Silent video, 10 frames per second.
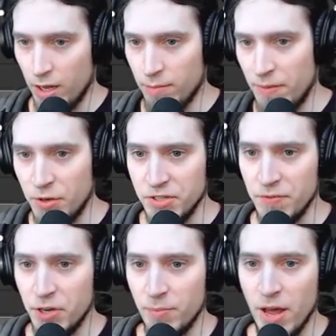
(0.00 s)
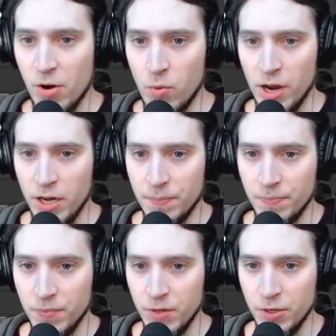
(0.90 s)
But there's even a better way.
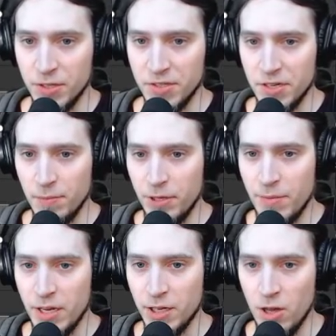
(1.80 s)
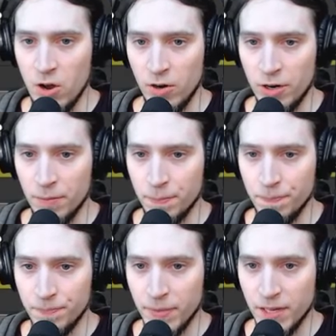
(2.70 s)
You can simply make it longer,
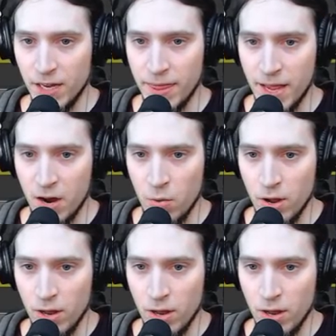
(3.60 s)
and now